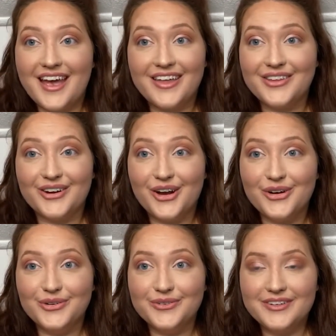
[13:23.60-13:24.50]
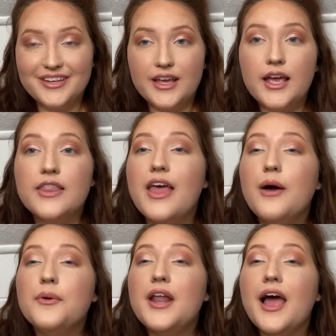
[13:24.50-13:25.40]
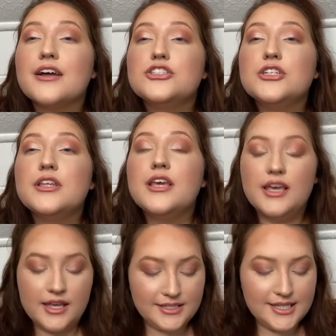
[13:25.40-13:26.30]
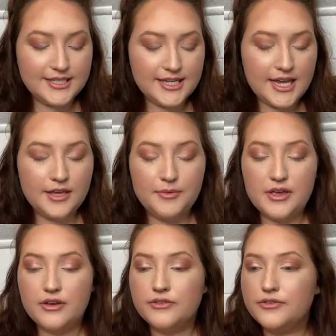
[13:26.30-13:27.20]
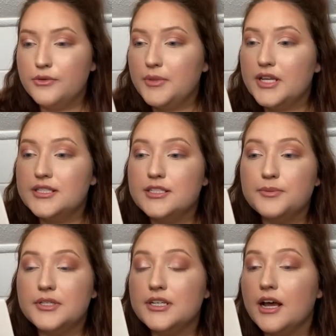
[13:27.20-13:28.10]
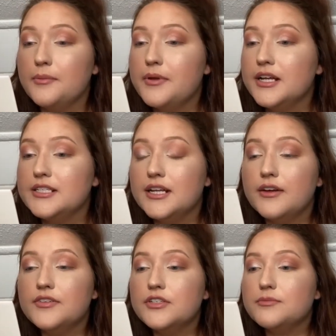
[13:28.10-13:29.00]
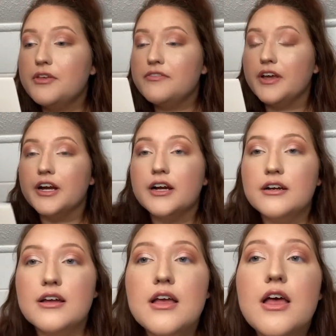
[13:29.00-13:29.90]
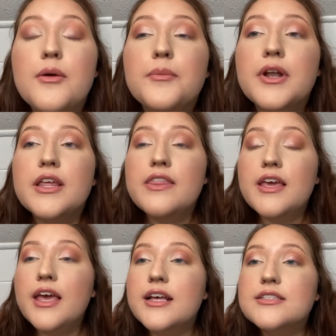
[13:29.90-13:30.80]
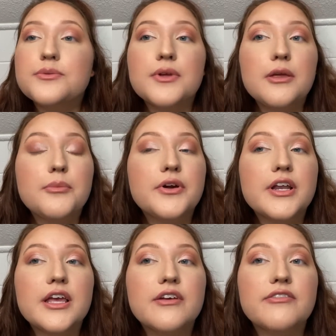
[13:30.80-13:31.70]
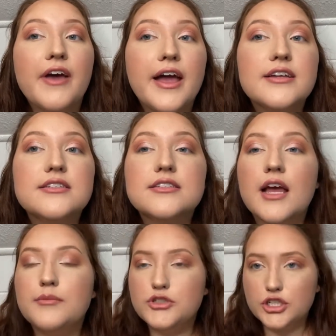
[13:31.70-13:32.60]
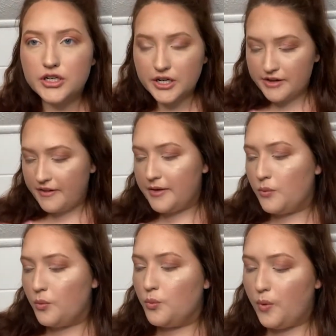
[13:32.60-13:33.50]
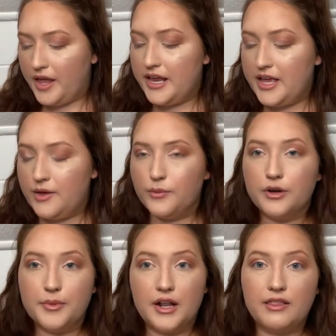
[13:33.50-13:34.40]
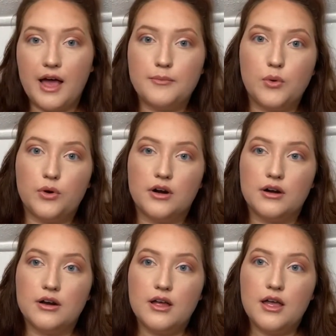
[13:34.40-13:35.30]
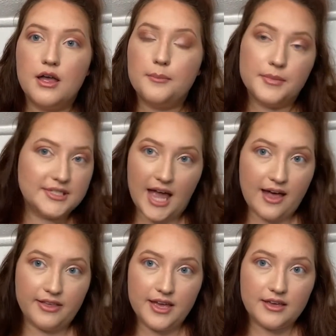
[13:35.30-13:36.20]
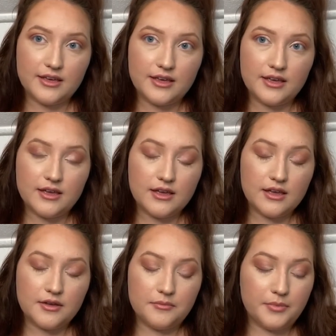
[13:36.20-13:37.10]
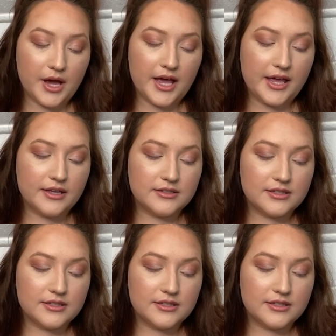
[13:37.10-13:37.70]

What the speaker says: on their own. And that one actually, it did take me a few minutes to build it up and I did have to use my finger, but I think it has a really pretty effect. I'm sure if I wet it, it would have been a lot more metallic, but